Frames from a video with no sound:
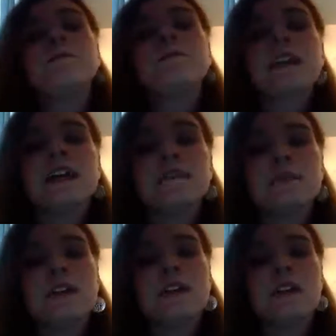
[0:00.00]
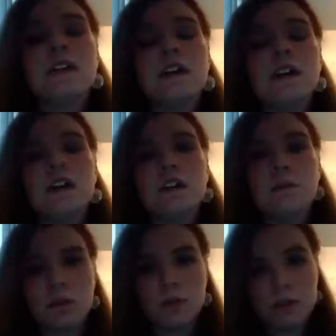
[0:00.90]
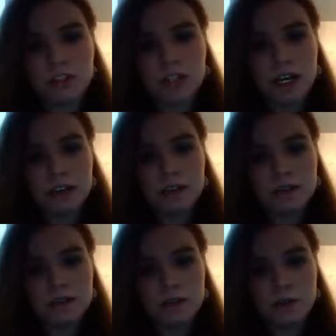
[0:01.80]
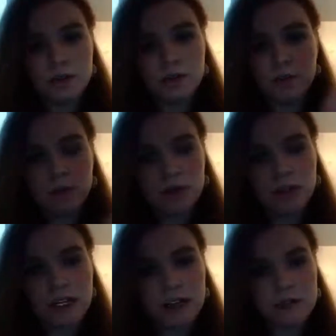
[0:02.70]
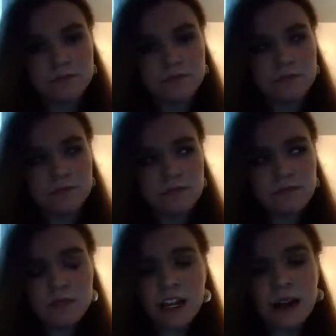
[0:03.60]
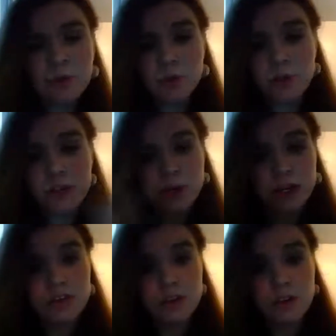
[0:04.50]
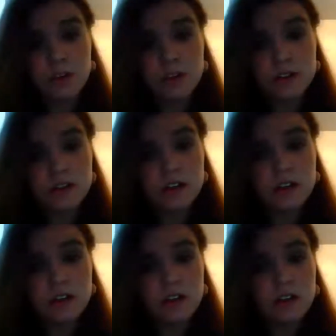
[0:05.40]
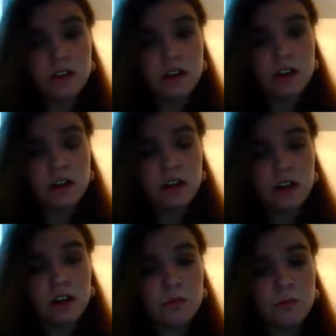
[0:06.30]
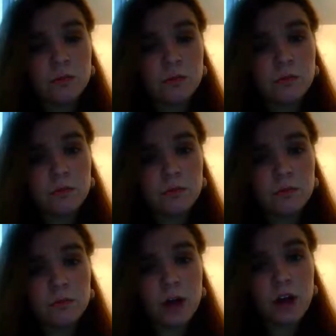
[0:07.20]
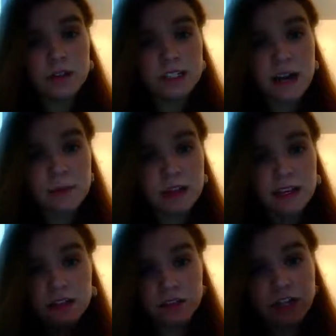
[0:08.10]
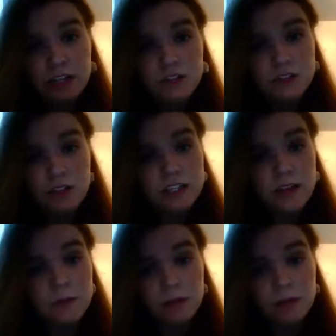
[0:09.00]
He asked me, with merchandise, you could be working outdoors or indoors all the time. Like, it changes all the time.